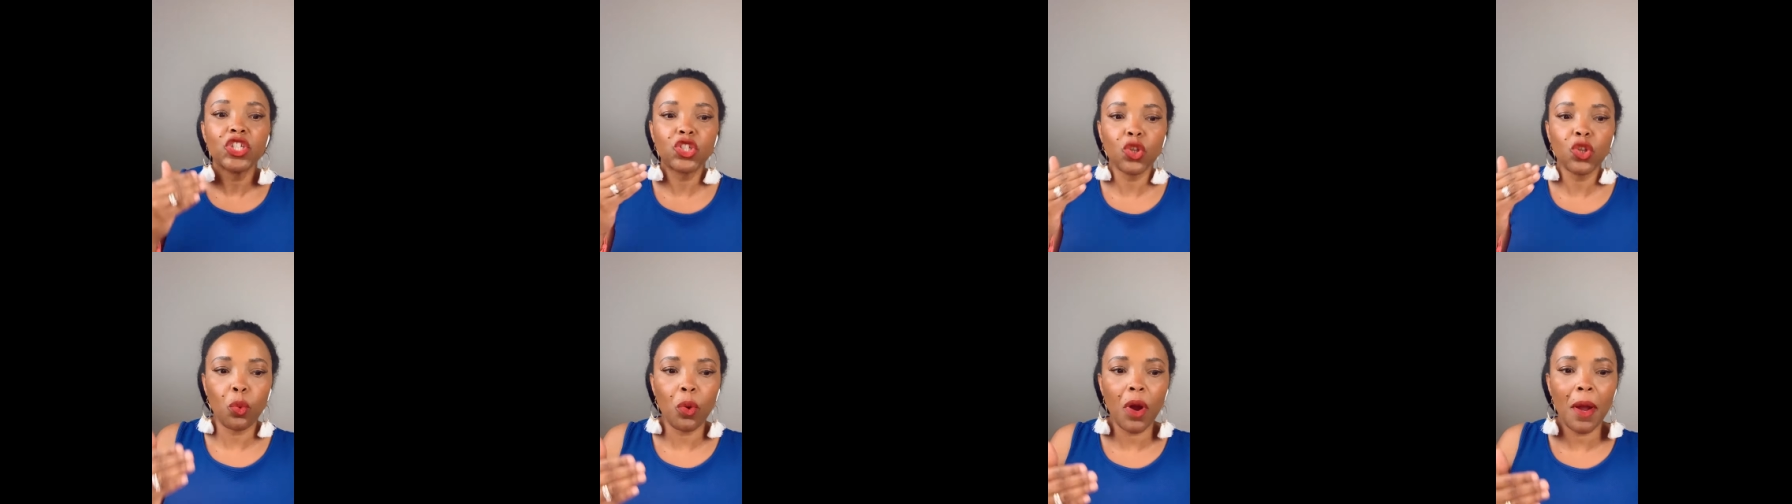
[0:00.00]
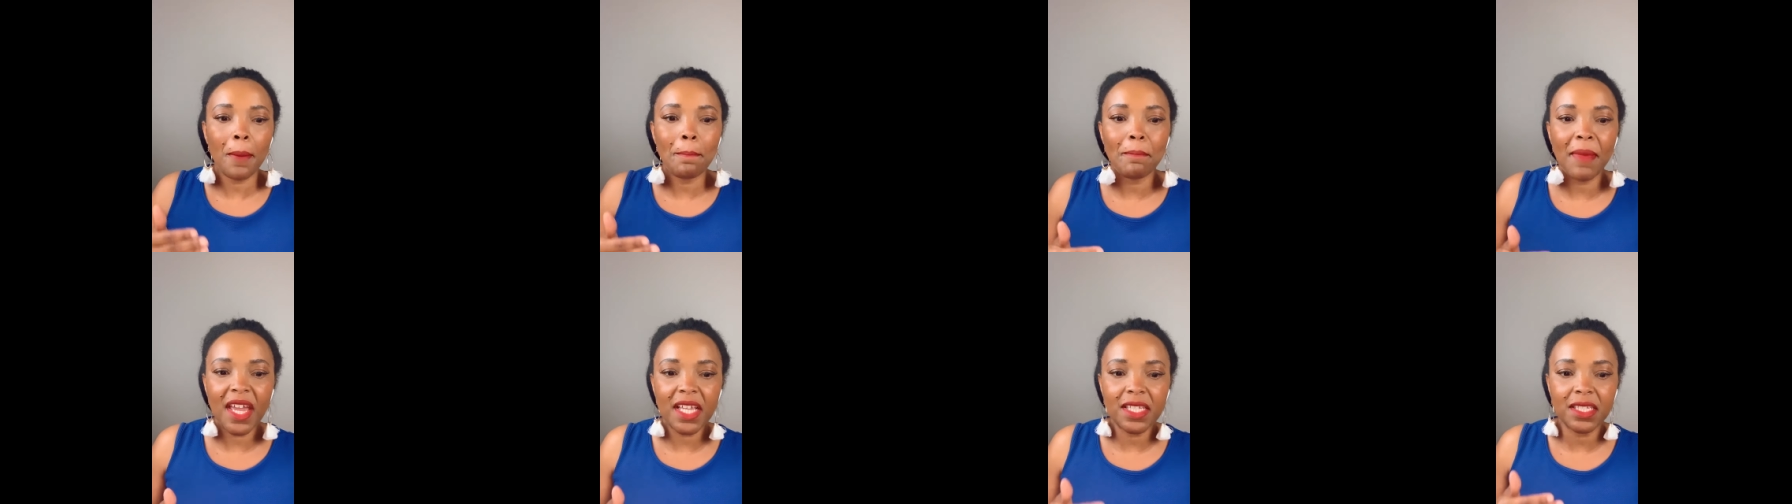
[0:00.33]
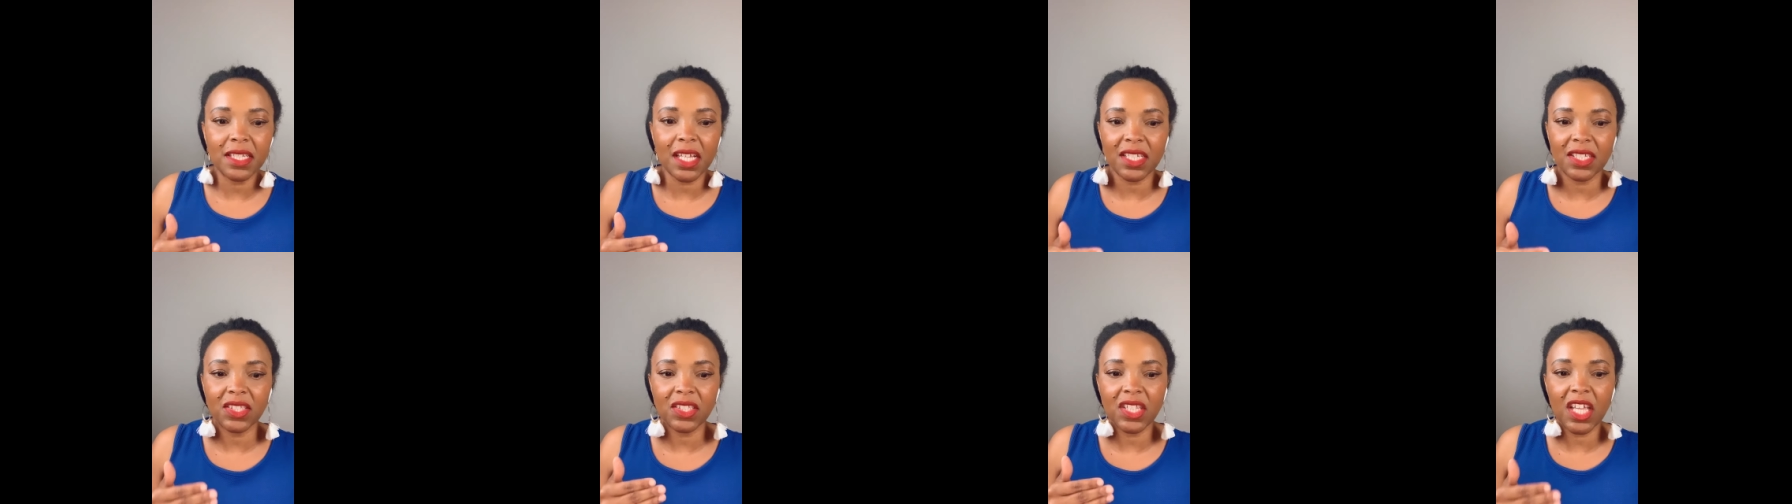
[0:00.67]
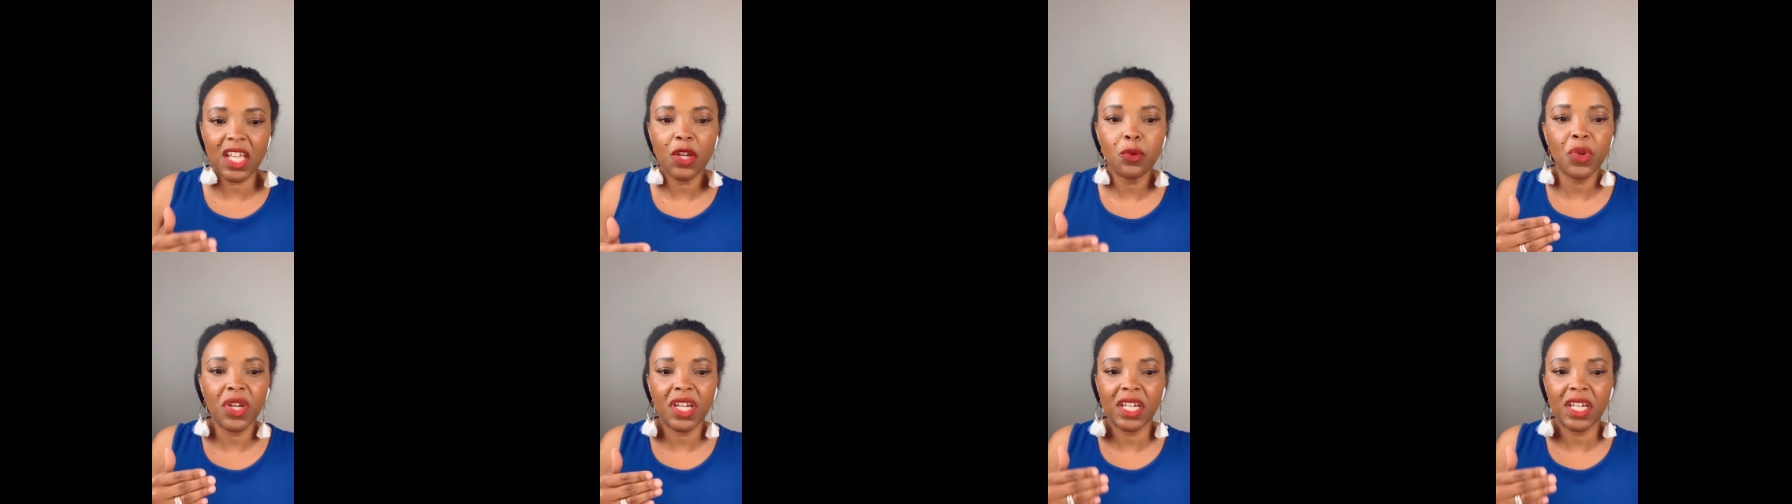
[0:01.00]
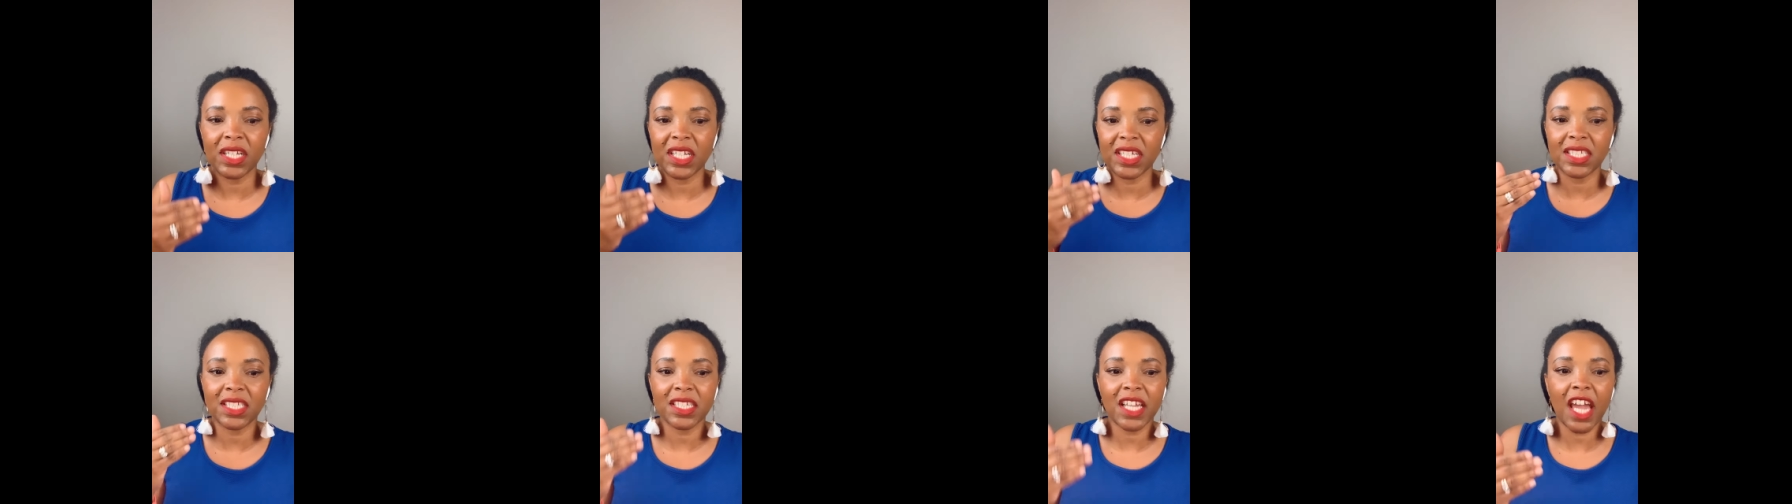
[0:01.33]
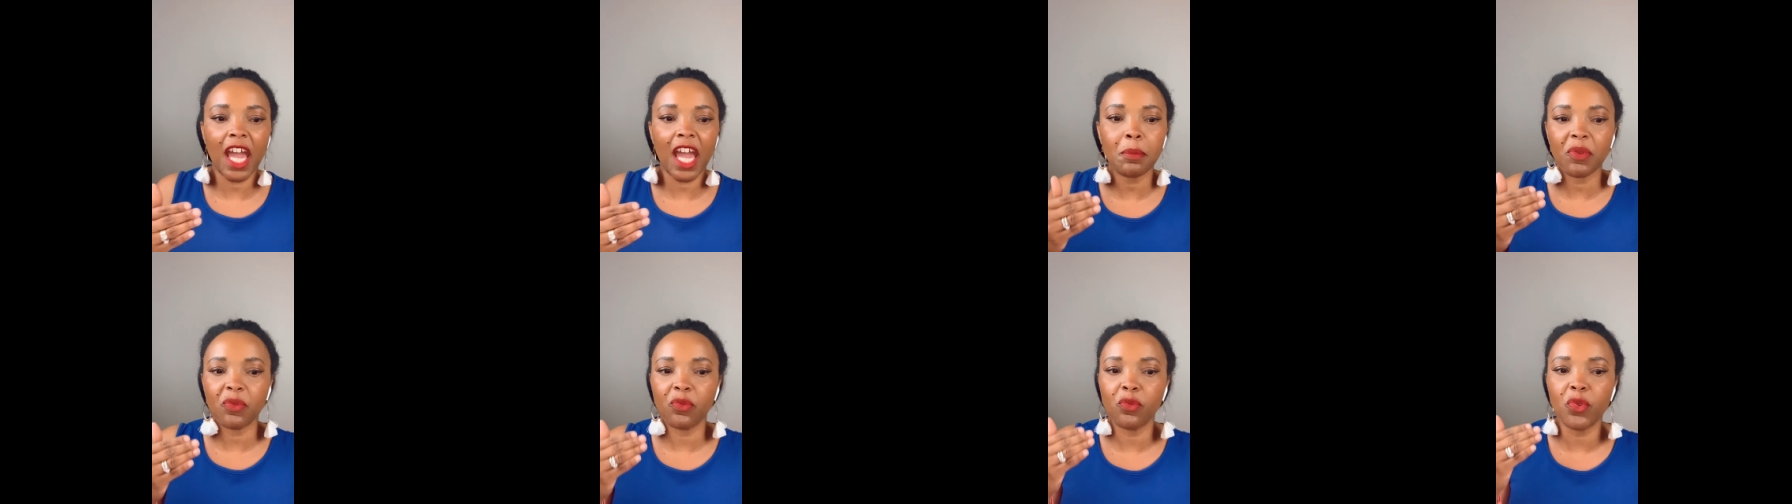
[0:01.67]
So what makes us think we can
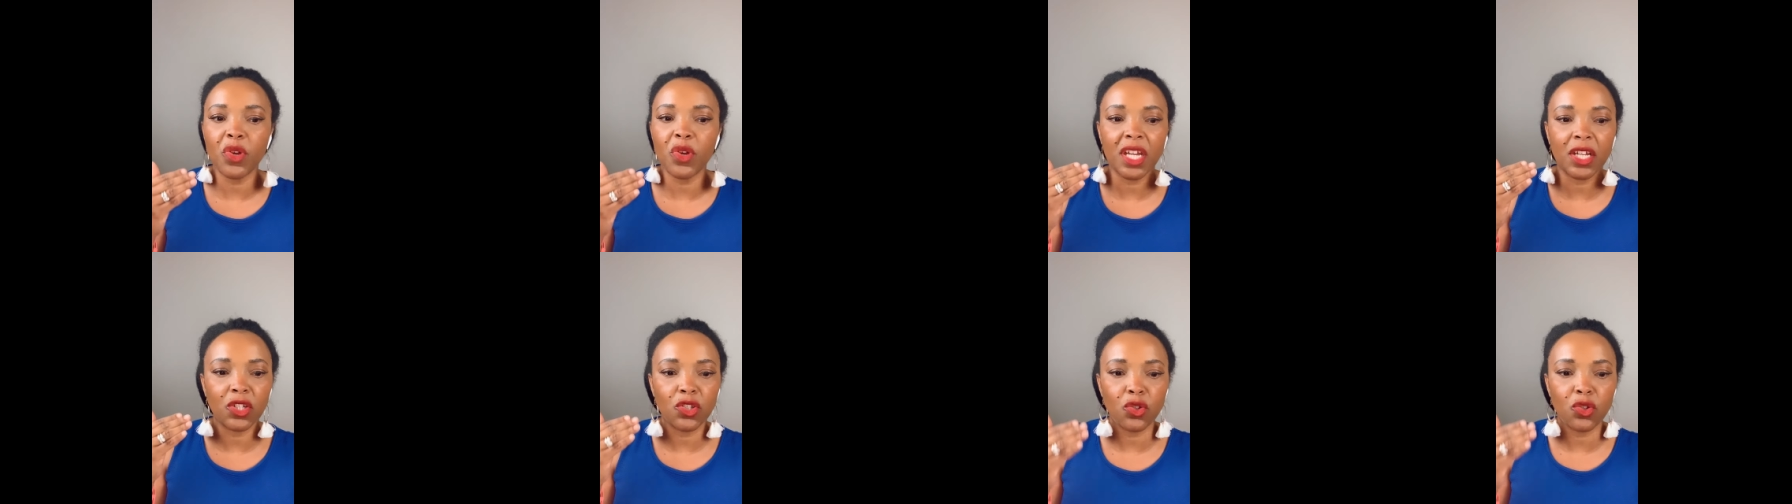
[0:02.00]
escape if we